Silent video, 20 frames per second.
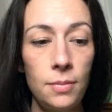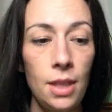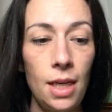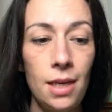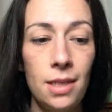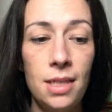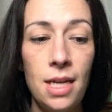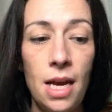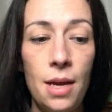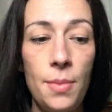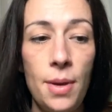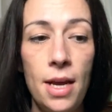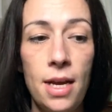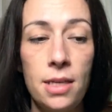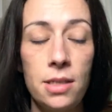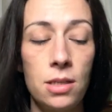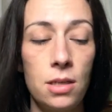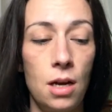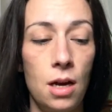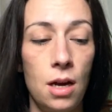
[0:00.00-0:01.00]
Thyme has
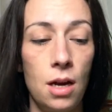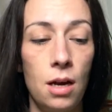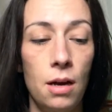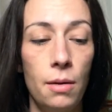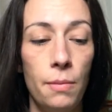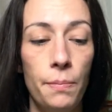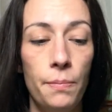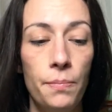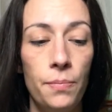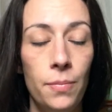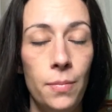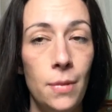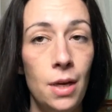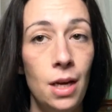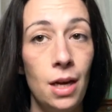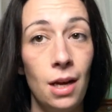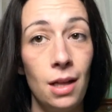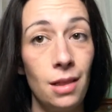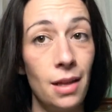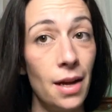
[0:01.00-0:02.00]
a
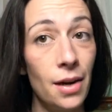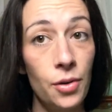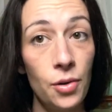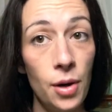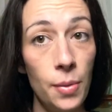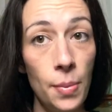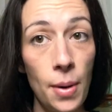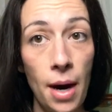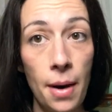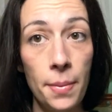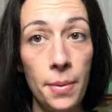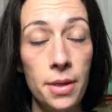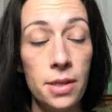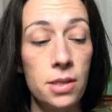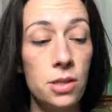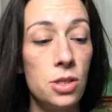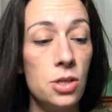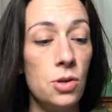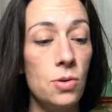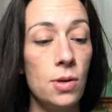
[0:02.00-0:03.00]
lot of great properties
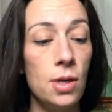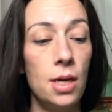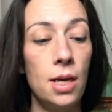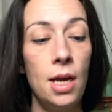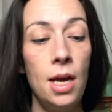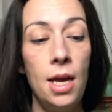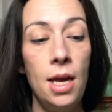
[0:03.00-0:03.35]
to it.